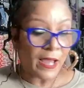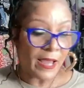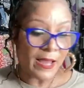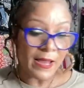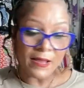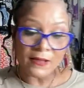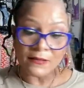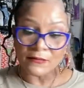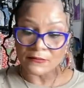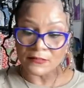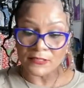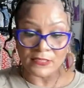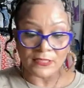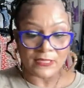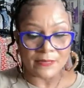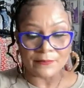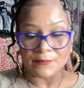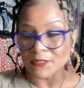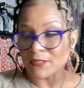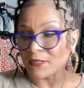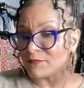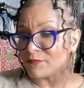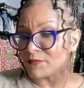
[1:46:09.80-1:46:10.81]
I don't think
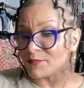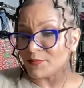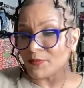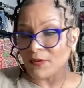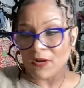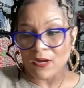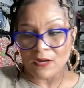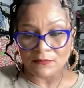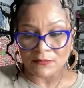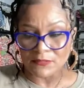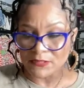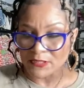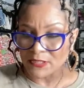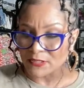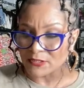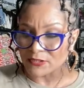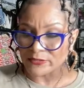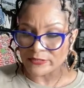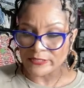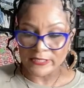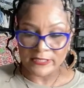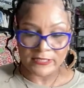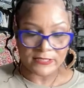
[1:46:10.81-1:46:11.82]
I'm gonna ever part with that
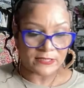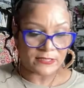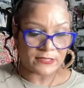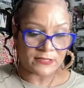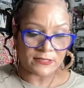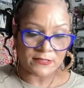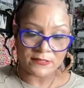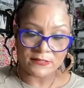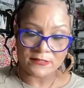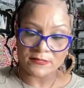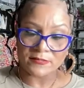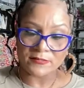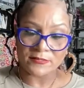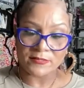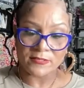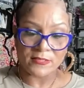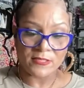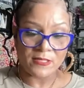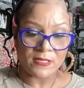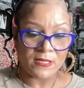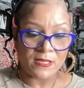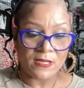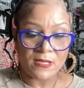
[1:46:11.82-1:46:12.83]
dress
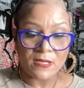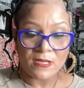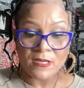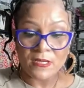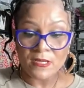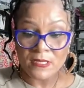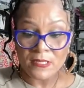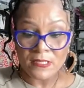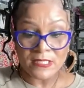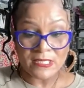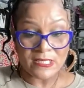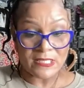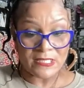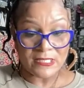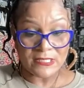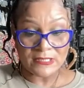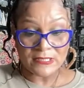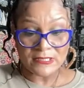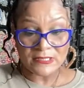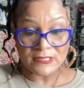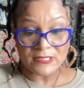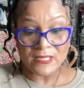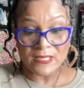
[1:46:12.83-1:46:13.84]

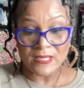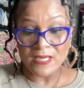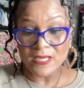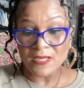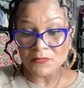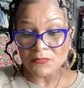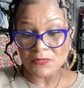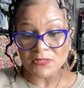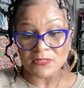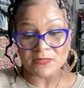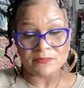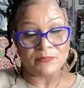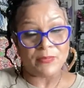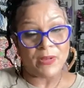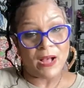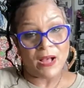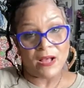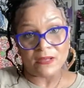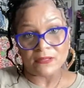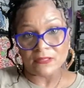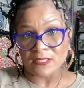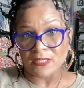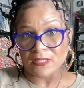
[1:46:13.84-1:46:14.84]
because it was
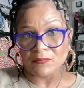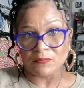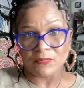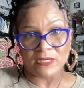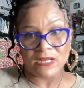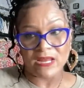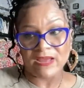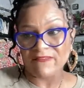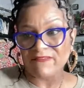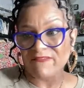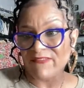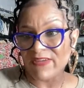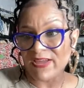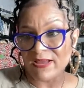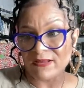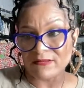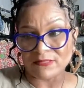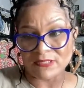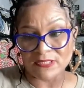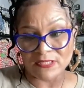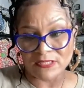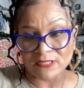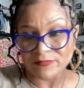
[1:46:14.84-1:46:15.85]
balled up when I
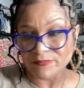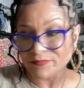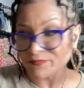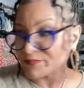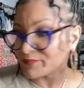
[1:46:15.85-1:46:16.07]
found it.